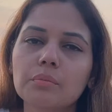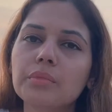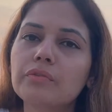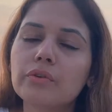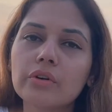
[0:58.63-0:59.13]

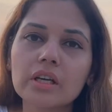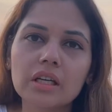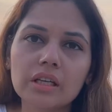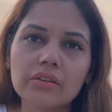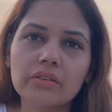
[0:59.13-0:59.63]
Before
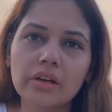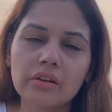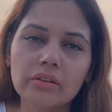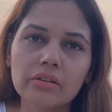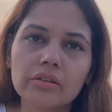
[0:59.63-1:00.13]
each
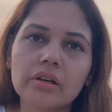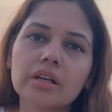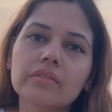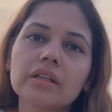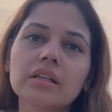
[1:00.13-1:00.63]
section, you're
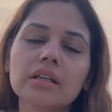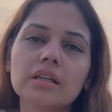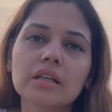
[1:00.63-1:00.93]
given